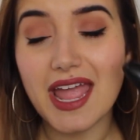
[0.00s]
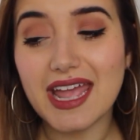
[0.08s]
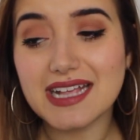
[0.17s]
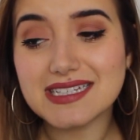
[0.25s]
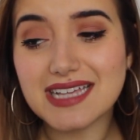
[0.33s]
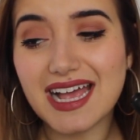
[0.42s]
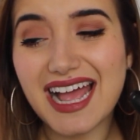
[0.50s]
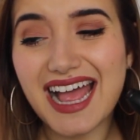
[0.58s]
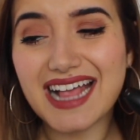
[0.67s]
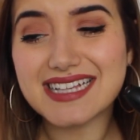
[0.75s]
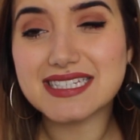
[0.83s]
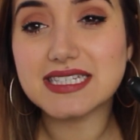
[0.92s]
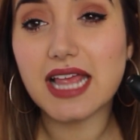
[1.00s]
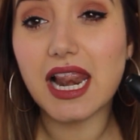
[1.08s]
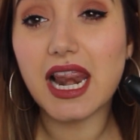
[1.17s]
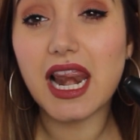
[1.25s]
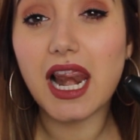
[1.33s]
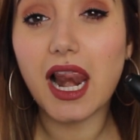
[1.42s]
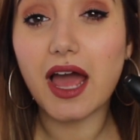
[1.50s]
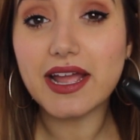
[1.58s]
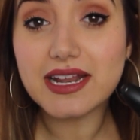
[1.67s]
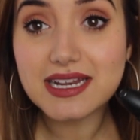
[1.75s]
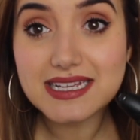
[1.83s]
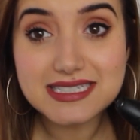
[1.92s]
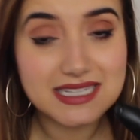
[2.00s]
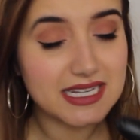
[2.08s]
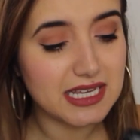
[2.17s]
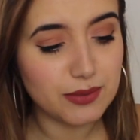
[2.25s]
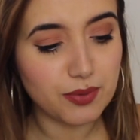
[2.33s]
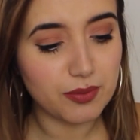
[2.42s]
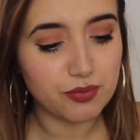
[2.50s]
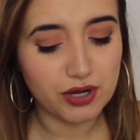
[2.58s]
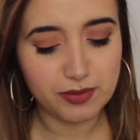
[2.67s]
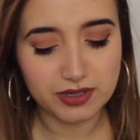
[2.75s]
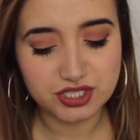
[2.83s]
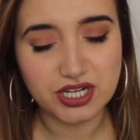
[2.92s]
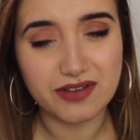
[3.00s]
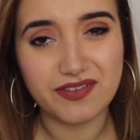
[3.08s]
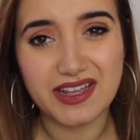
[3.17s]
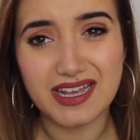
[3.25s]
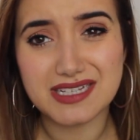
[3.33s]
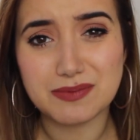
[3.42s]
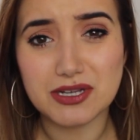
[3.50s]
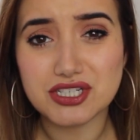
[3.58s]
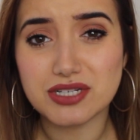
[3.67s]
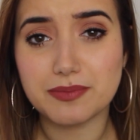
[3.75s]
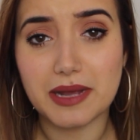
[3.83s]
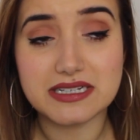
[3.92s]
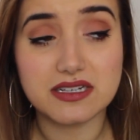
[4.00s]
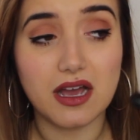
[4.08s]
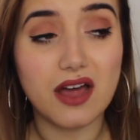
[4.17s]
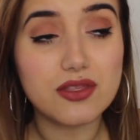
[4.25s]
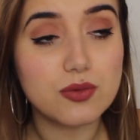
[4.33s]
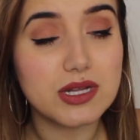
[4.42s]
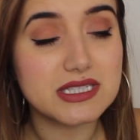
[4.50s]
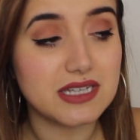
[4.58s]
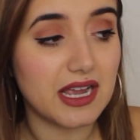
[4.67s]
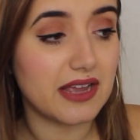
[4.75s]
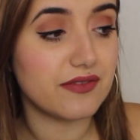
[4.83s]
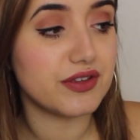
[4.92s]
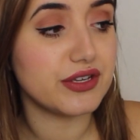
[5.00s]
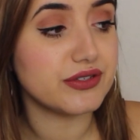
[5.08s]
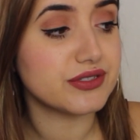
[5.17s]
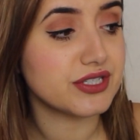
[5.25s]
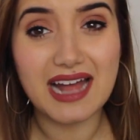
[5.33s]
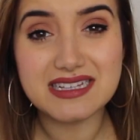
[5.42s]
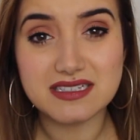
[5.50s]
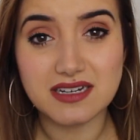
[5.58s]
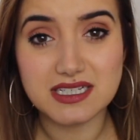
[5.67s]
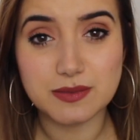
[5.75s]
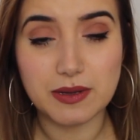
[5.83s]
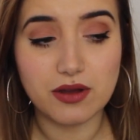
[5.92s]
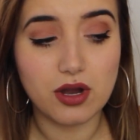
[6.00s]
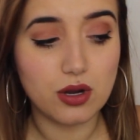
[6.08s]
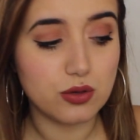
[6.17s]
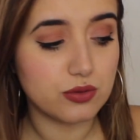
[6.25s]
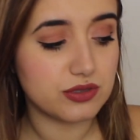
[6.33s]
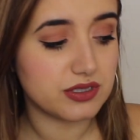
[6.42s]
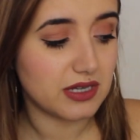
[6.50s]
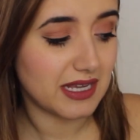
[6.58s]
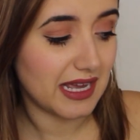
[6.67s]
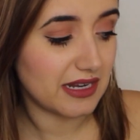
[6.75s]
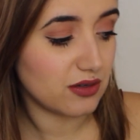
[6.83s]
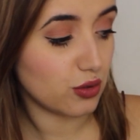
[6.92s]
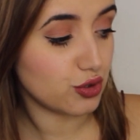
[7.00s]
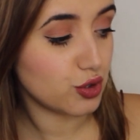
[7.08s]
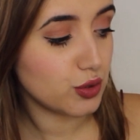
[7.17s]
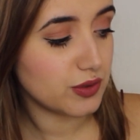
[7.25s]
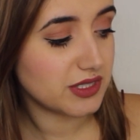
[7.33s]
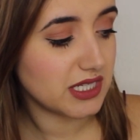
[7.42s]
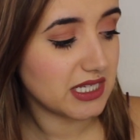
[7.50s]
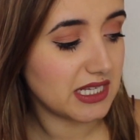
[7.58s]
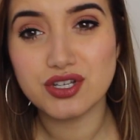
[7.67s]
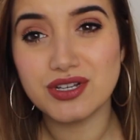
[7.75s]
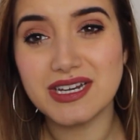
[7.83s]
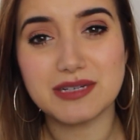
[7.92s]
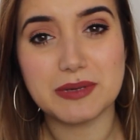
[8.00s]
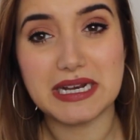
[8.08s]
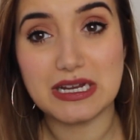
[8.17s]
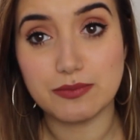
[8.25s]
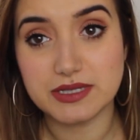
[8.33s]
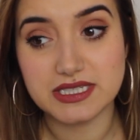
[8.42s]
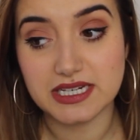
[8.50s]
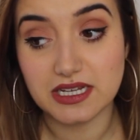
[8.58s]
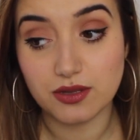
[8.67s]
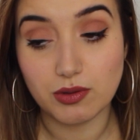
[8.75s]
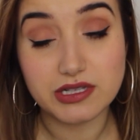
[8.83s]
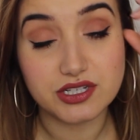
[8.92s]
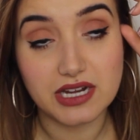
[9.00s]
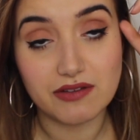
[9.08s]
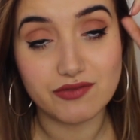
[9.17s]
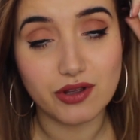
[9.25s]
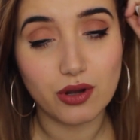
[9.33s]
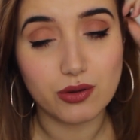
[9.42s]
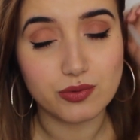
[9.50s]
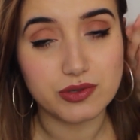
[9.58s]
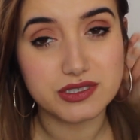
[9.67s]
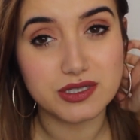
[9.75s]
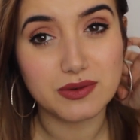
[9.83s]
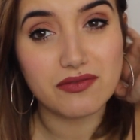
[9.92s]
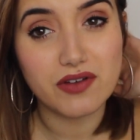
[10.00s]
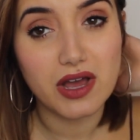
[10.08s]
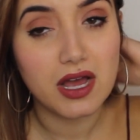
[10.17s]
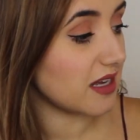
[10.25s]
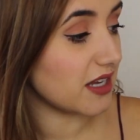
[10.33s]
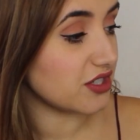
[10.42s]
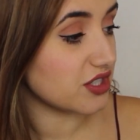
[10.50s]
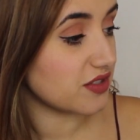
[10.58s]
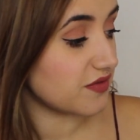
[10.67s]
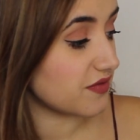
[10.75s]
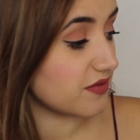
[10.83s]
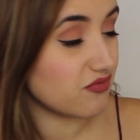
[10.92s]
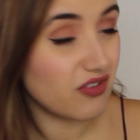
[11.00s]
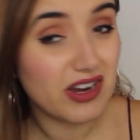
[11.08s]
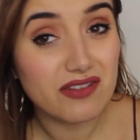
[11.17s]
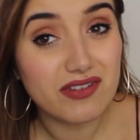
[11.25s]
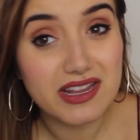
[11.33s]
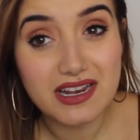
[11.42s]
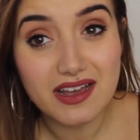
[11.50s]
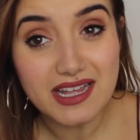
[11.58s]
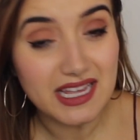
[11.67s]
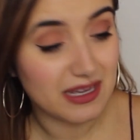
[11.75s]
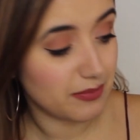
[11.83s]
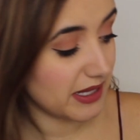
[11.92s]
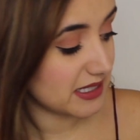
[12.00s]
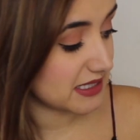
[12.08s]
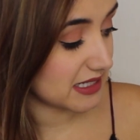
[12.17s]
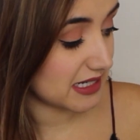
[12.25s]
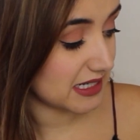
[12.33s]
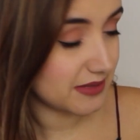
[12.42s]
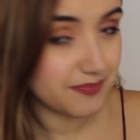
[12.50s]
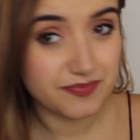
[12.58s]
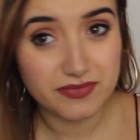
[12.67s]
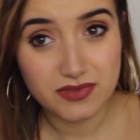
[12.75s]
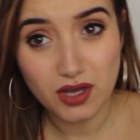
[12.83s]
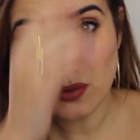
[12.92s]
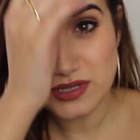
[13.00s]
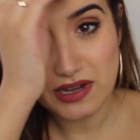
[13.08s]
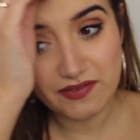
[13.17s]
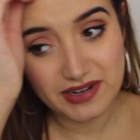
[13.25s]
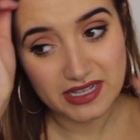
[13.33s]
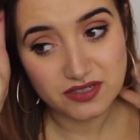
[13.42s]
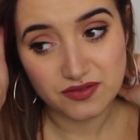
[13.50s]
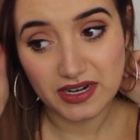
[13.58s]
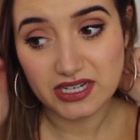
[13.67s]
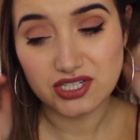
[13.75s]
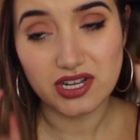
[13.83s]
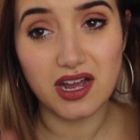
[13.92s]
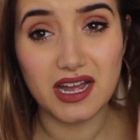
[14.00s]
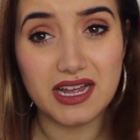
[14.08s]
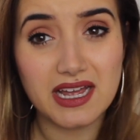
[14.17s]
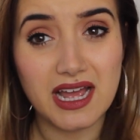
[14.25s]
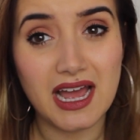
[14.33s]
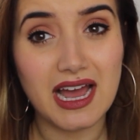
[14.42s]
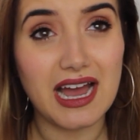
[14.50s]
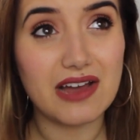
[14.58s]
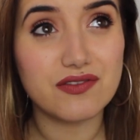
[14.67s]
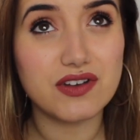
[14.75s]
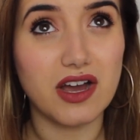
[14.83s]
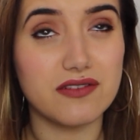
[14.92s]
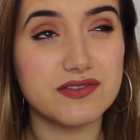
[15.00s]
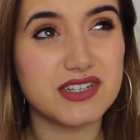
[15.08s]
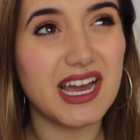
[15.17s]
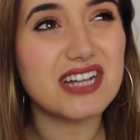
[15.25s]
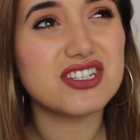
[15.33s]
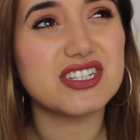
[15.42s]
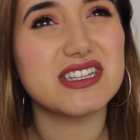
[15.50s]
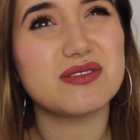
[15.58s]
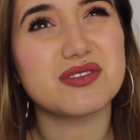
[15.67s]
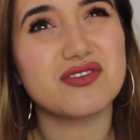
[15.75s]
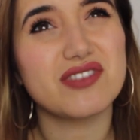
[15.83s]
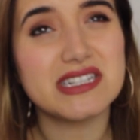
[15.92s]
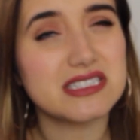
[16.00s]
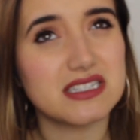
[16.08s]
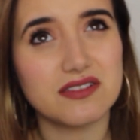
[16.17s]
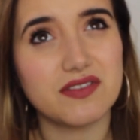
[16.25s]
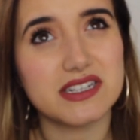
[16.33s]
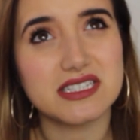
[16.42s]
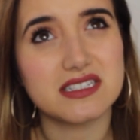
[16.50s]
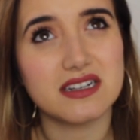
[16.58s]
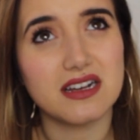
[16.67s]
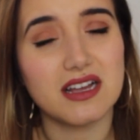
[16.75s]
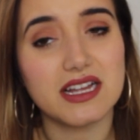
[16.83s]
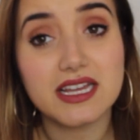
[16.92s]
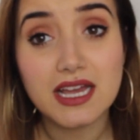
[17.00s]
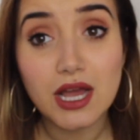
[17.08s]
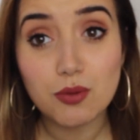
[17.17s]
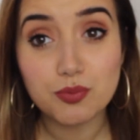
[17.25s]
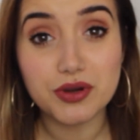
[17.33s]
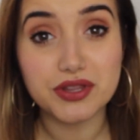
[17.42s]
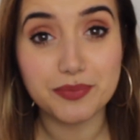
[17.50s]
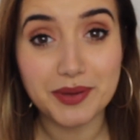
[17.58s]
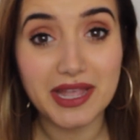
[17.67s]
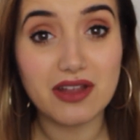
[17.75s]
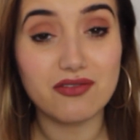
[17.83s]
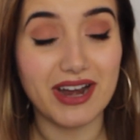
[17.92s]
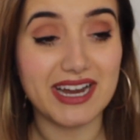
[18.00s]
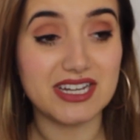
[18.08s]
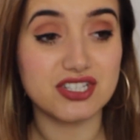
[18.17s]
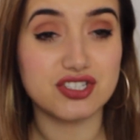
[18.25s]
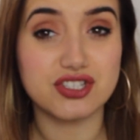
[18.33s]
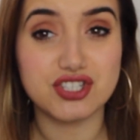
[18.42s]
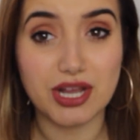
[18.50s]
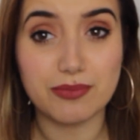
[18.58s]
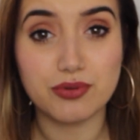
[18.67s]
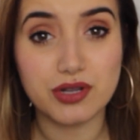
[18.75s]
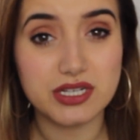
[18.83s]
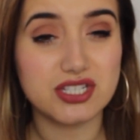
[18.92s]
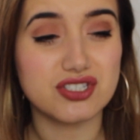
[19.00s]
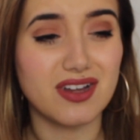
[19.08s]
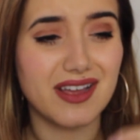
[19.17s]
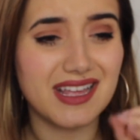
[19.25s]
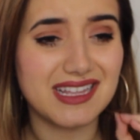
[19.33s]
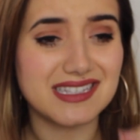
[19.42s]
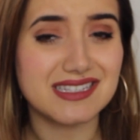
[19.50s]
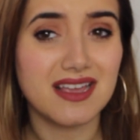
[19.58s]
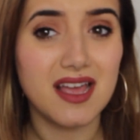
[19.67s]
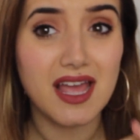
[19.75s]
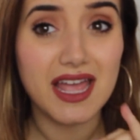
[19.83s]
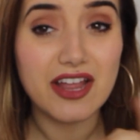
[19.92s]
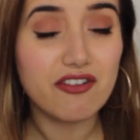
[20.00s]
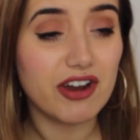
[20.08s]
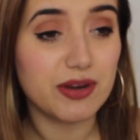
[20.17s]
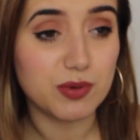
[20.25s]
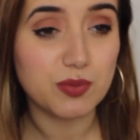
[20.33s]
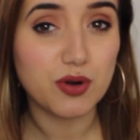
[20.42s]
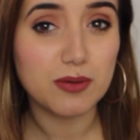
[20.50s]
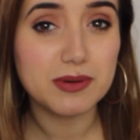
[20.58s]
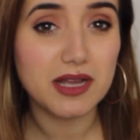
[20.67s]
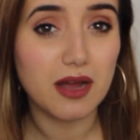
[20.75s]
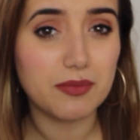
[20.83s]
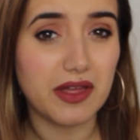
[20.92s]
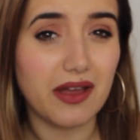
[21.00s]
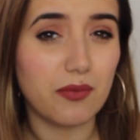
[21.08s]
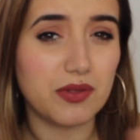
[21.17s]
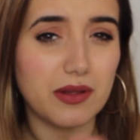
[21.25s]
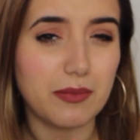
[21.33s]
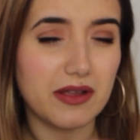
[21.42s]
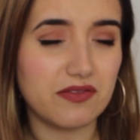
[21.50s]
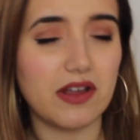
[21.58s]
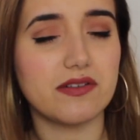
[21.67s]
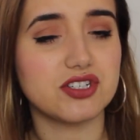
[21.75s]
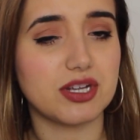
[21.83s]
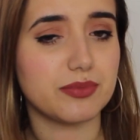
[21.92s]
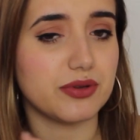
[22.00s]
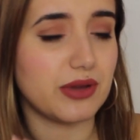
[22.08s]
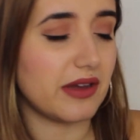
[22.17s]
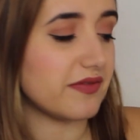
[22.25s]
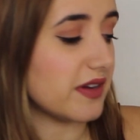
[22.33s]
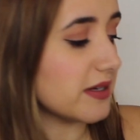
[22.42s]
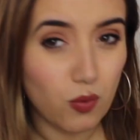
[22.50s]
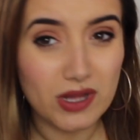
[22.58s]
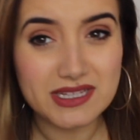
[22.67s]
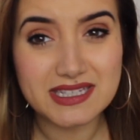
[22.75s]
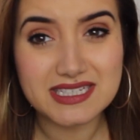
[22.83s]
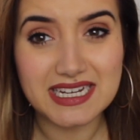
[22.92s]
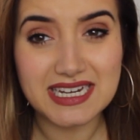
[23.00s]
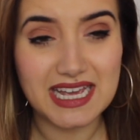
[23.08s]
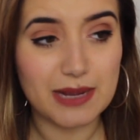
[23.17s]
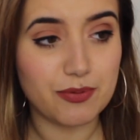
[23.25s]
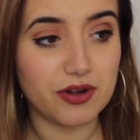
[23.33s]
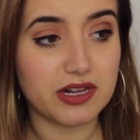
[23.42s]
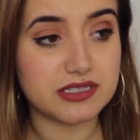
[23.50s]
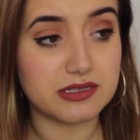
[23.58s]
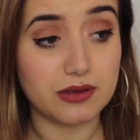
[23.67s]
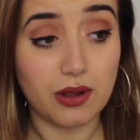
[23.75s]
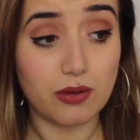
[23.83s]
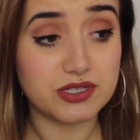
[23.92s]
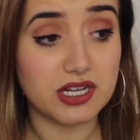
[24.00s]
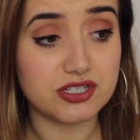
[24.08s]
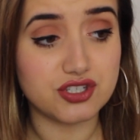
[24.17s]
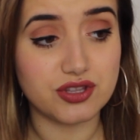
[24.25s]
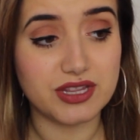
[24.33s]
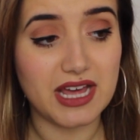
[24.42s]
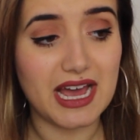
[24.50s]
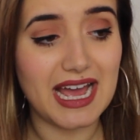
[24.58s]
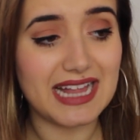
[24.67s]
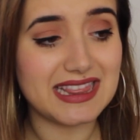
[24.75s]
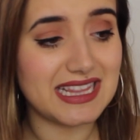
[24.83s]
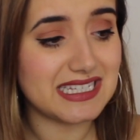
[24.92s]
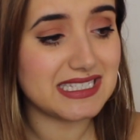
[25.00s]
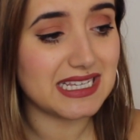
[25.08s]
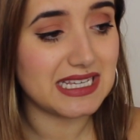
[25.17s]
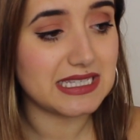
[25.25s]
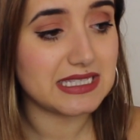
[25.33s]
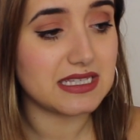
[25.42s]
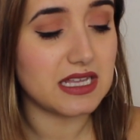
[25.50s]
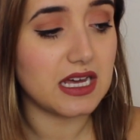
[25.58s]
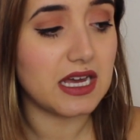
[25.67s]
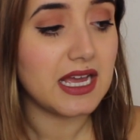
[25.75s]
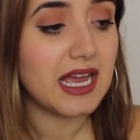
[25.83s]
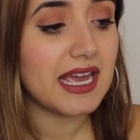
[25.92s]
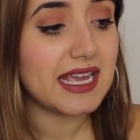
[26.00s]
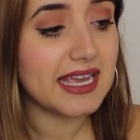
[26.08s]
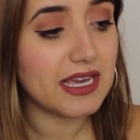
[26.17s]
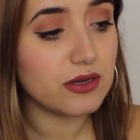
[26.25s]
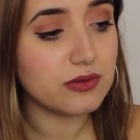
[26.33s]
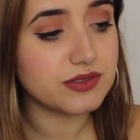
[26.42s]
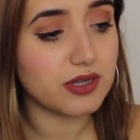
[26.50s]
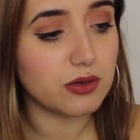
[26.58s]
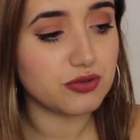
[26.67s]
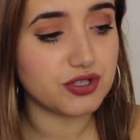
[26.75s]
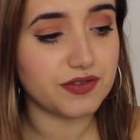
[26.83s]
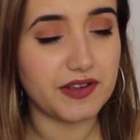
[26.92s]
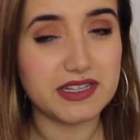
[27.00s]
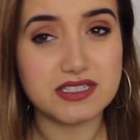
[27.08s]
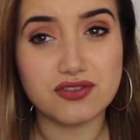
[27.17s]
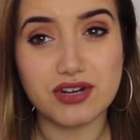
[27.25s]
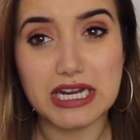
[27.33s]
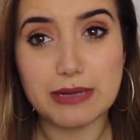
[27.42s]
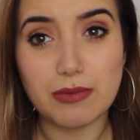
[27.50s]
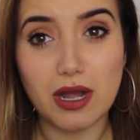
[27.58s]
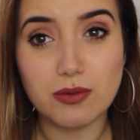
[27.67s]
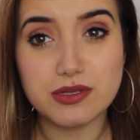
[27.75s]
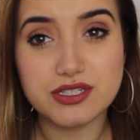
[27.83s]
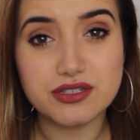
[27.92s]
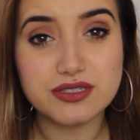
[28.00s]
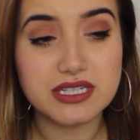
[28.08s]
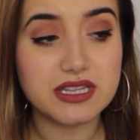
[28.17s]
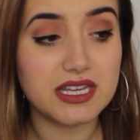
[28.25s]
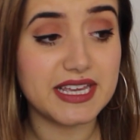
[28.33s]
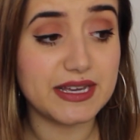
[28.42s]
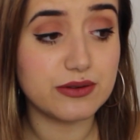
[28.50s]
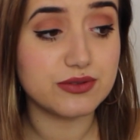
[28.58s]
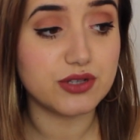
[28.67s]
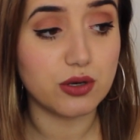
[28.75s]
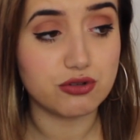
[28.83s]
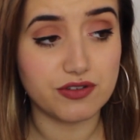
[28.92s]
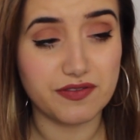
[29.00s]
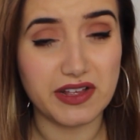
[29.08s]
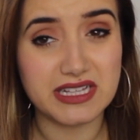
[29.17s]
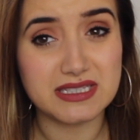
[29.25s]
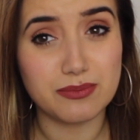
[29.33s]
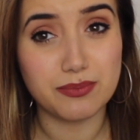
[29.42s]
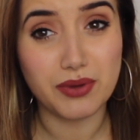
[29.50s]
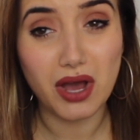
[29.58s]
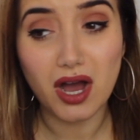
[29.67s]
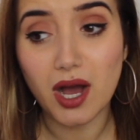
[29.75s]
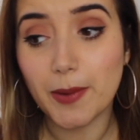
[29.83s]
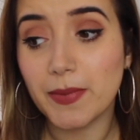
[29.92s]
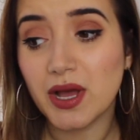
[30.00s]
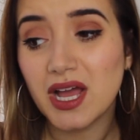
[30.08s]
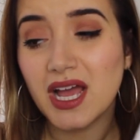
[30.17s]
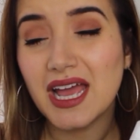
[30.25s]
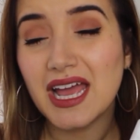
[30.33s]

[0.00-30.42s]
It's slightly sticky but pretty much nothing especially compared to other ones that I have used adds a nice amount of hold again not too sticky you need it to be a little bit sticky otherwise it's gonna have no hold whatsoever I just really really like it basically the whole Davines range like I have loved actually there was the green stuff I didn't like but the pink range the shampoo conditioner is incredible probably up there with like my favorite shampoo ever one skincare product so I'll touch on that and this is the Kiehl's Ultra Face Cream I was using the Kiehl's Ultra Face Balm